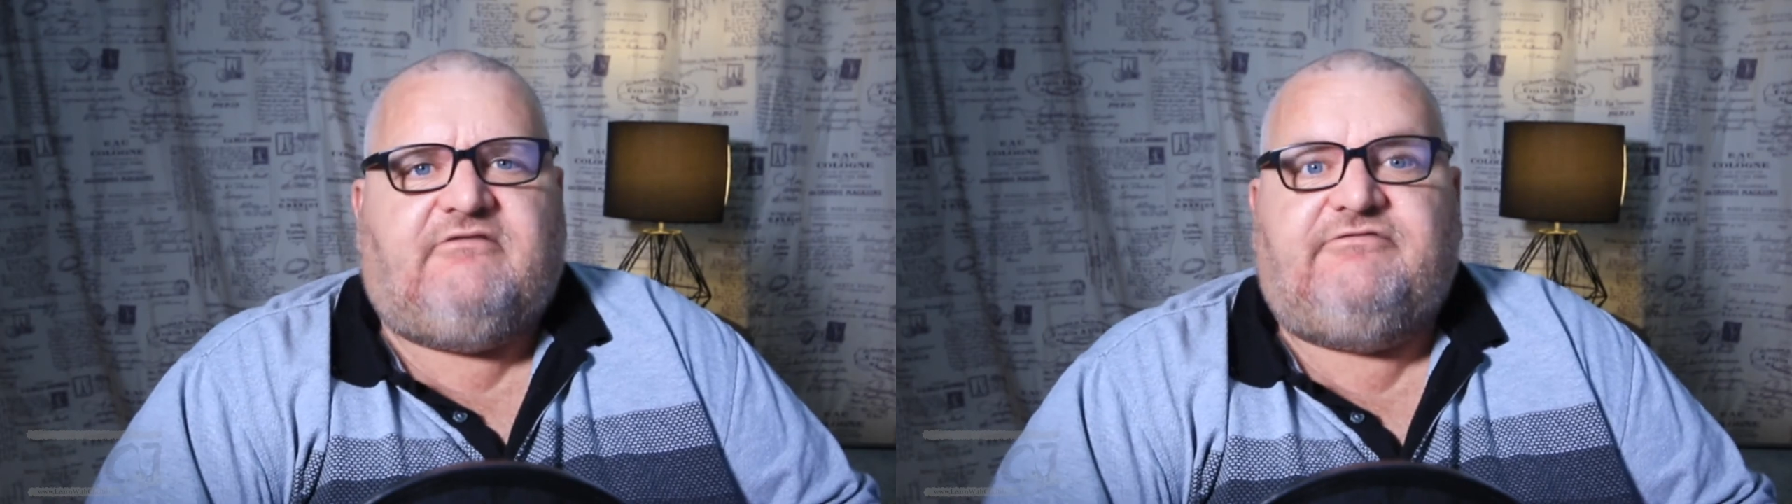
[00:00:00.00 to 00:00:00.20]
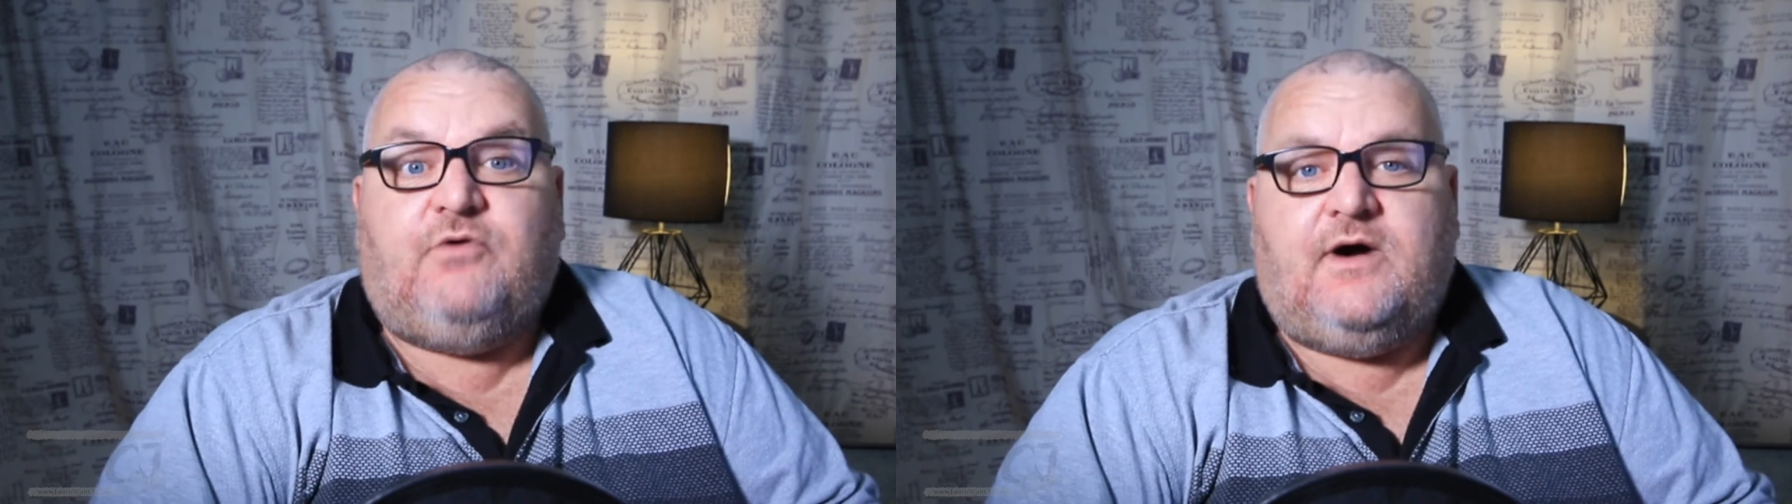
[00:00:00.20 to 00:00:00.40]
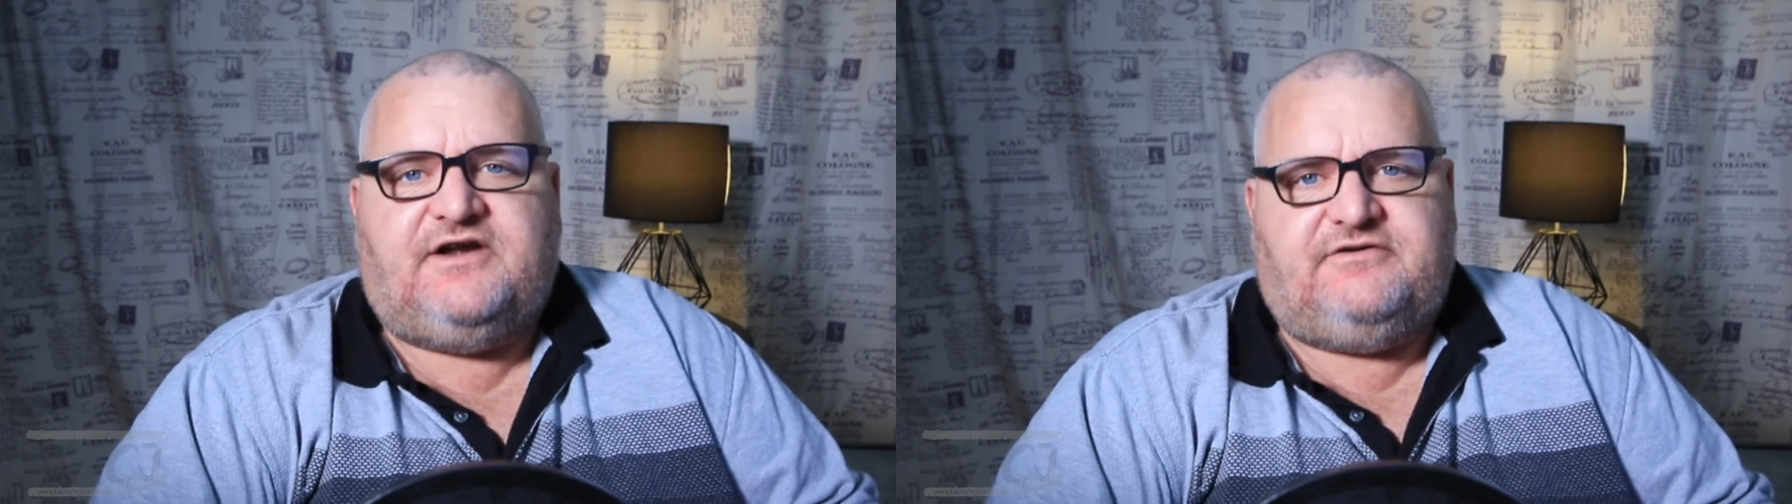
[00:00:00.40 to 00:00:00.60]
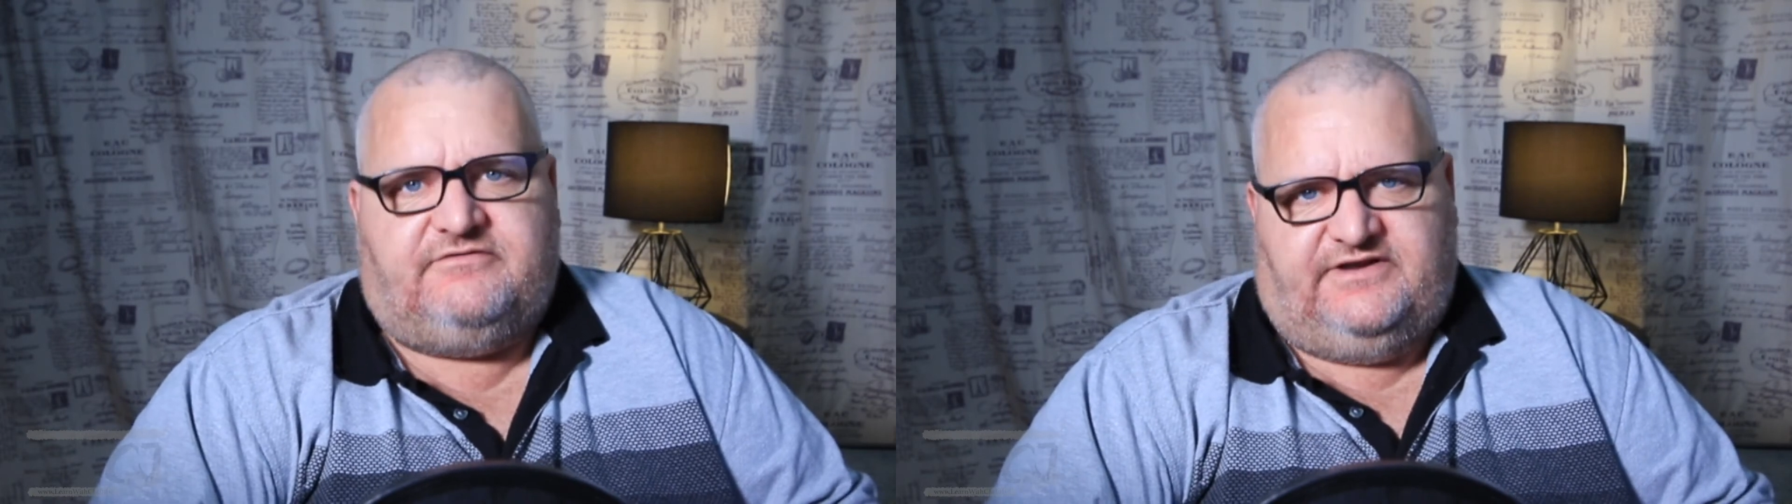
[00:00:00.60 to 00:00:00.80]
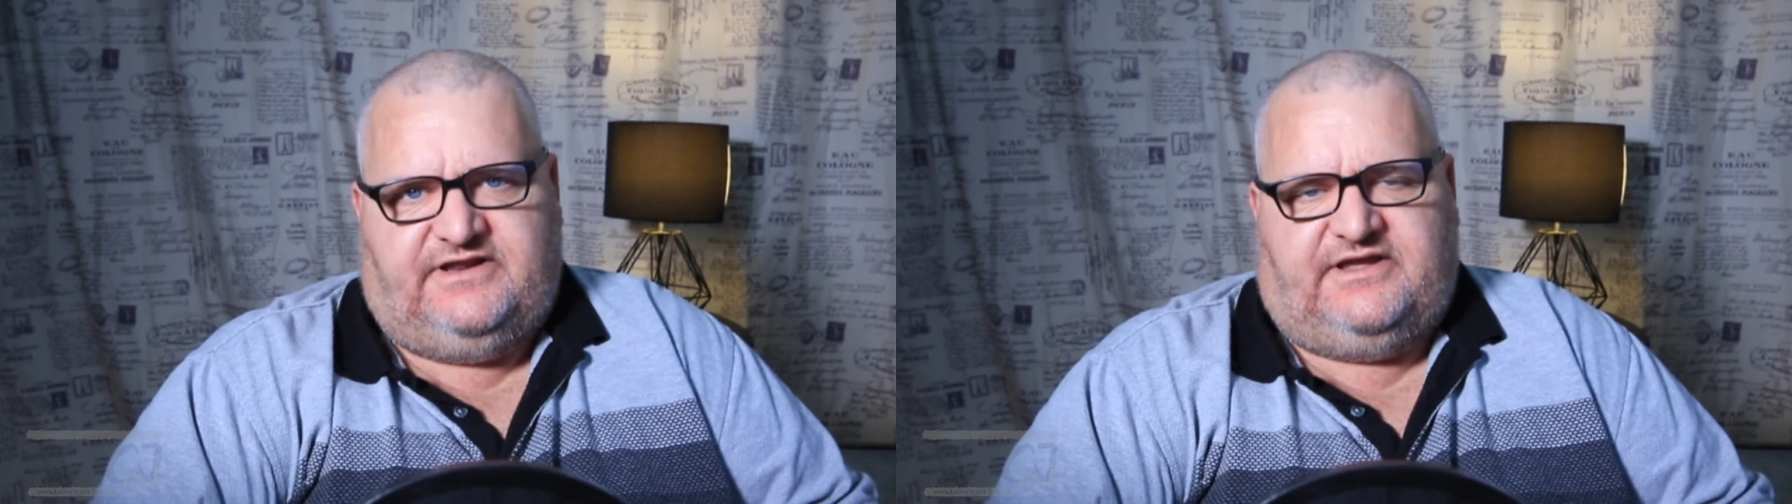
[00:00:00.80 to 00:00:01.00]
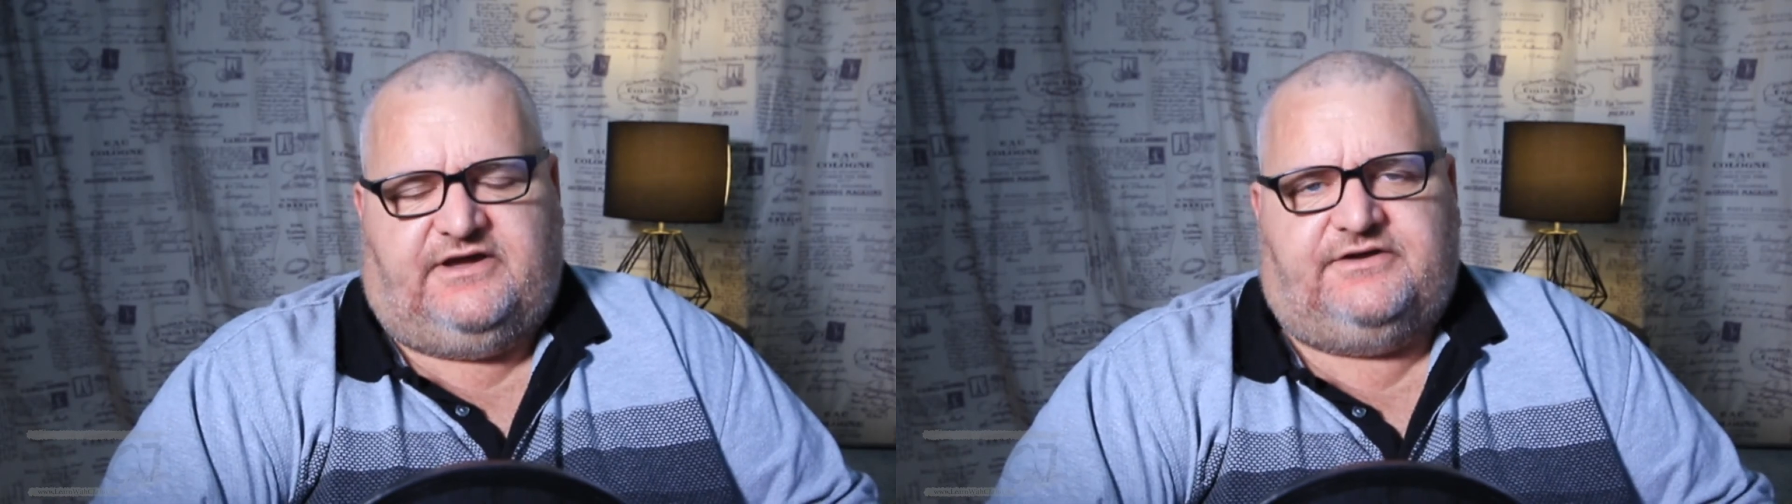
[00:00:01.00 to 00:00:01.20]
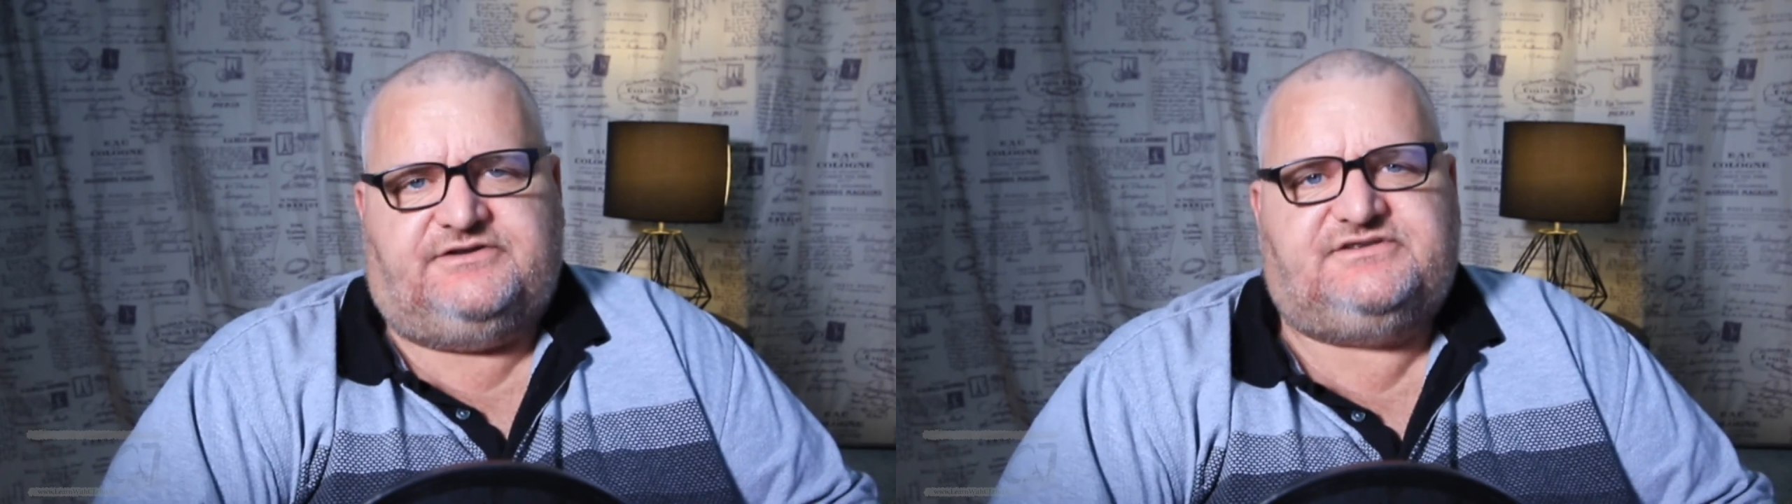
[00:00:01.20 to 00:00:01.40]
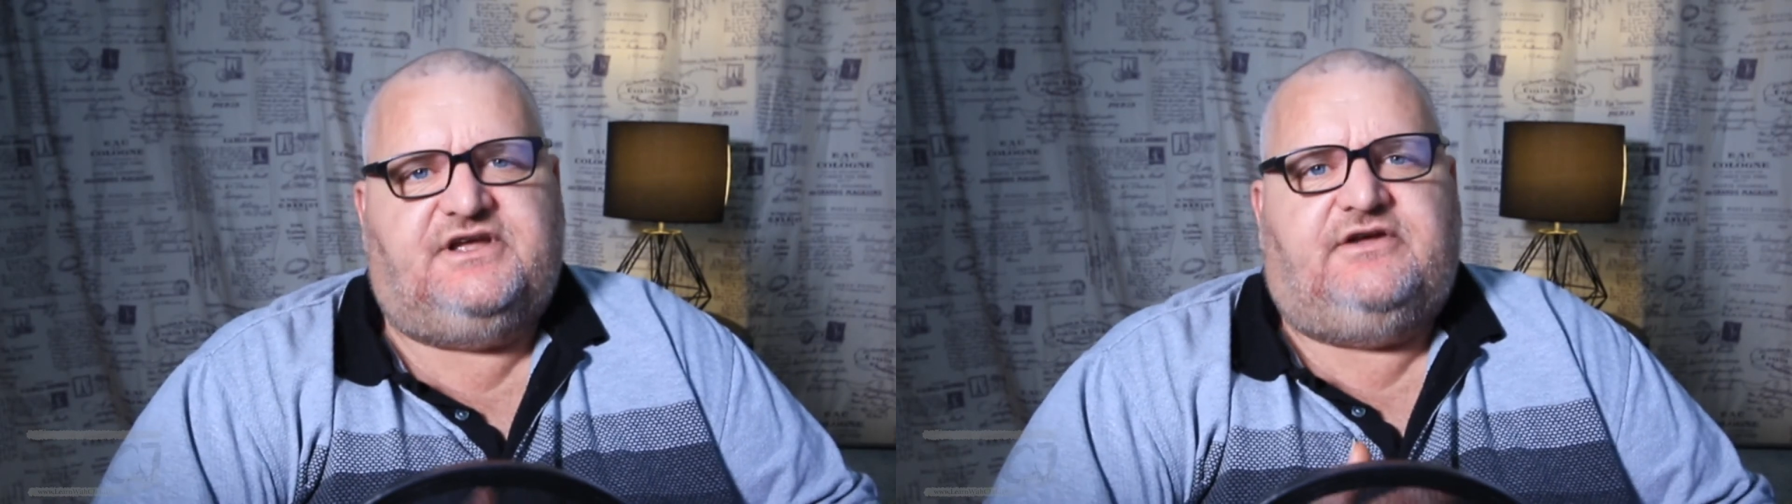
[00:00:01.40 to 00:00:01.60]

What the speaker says: 400 videos